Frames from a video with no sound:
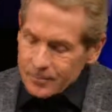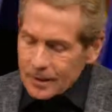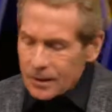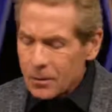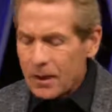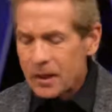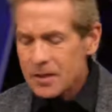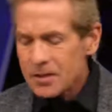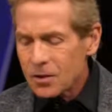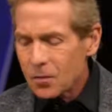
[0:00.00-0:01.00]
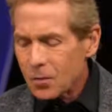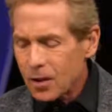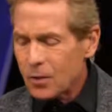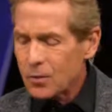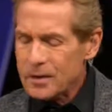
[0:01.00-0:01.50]
Okay, so
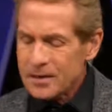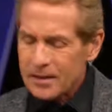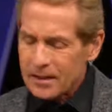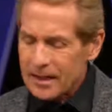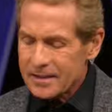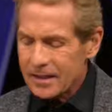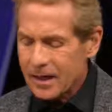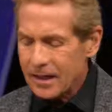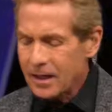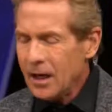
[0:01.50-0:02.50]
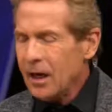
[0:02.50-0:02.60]
what did we see last night?